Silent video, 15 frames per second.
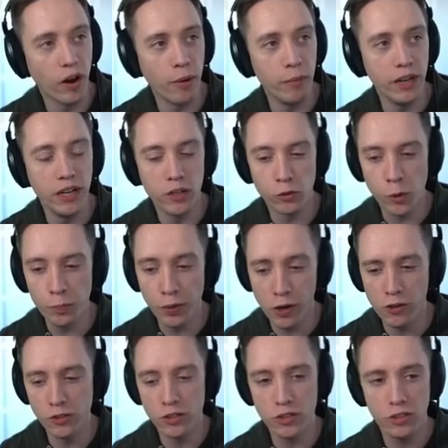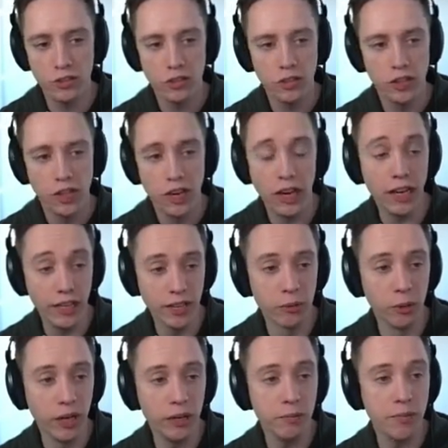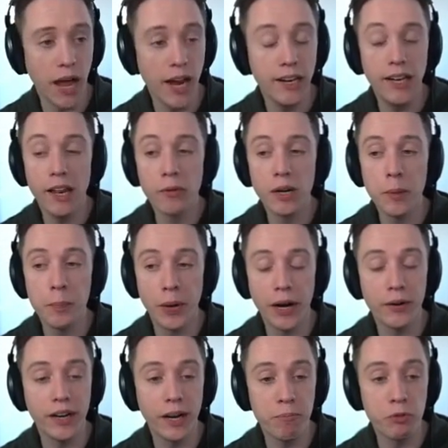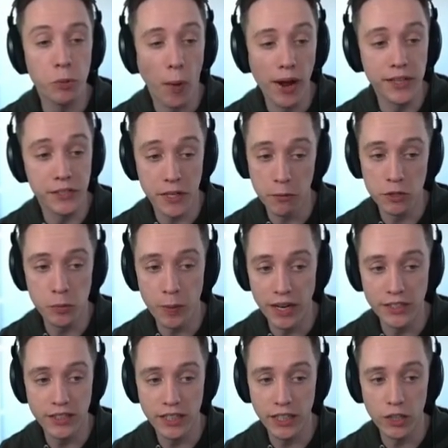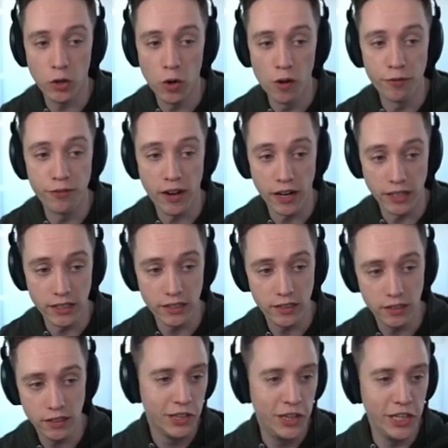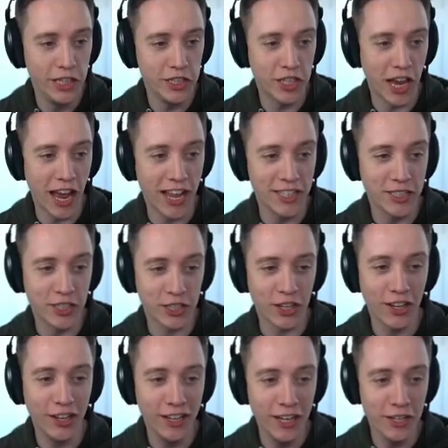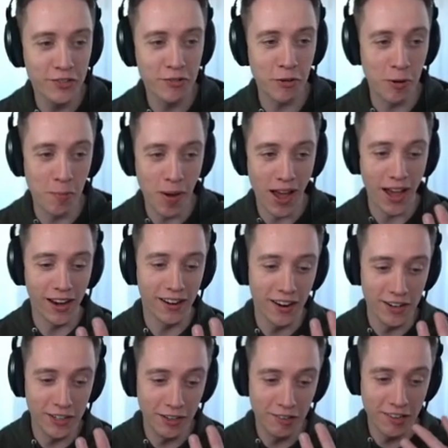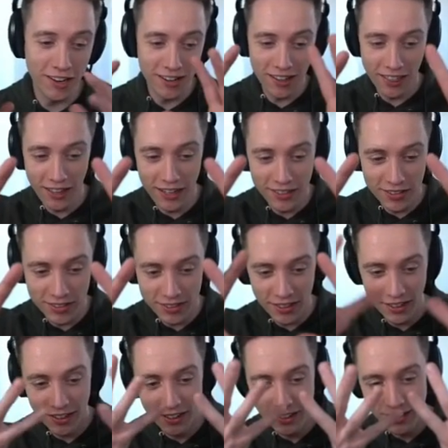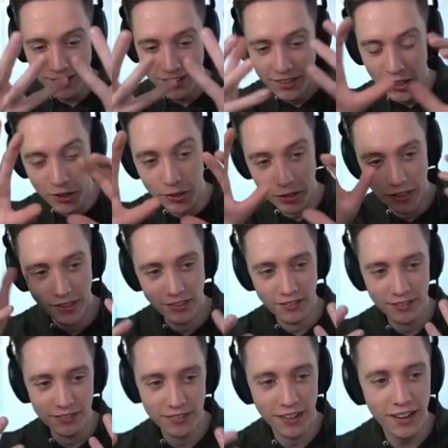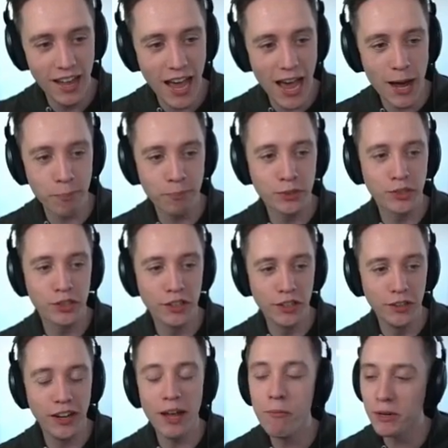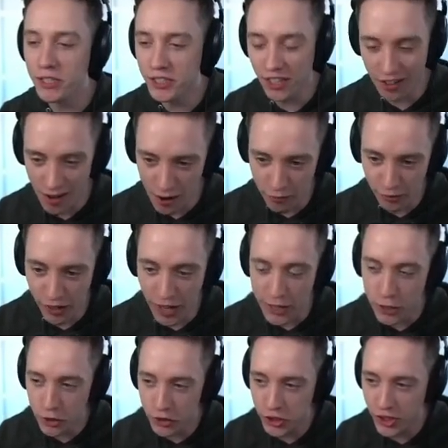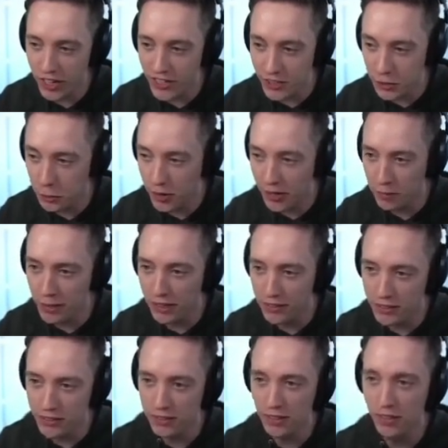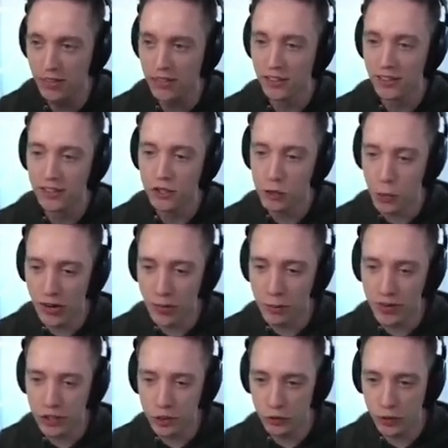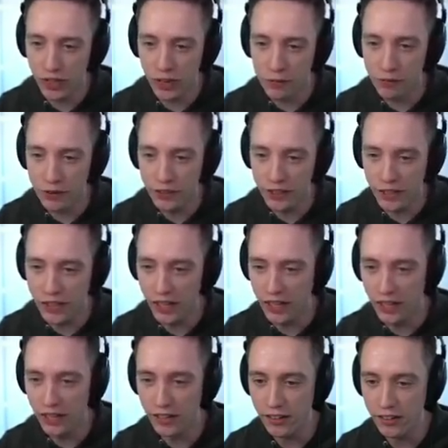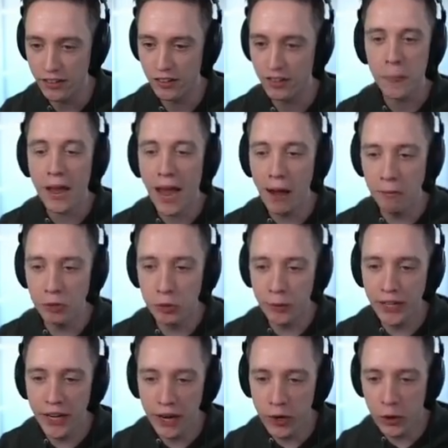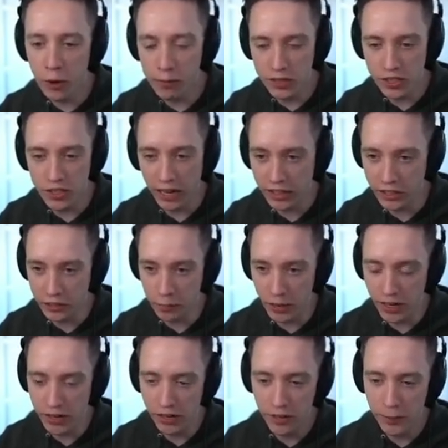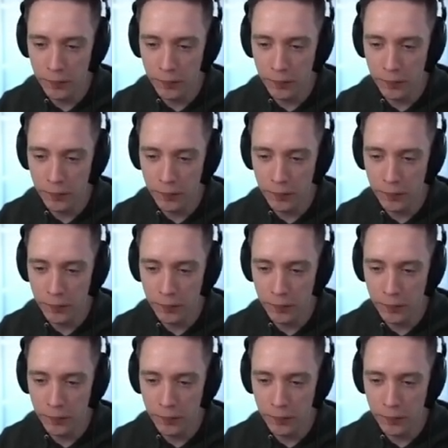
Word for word: I mean, the riposte. Like, literally, I literally parried him twice. That was basically the whole fight. These hats are lethal, man. Are you looking at these? Dude, absolute. It was the coffee. I told you guys, 20 minutes. 20 minutes for caffeine to kick in. I was reading the comment section, man.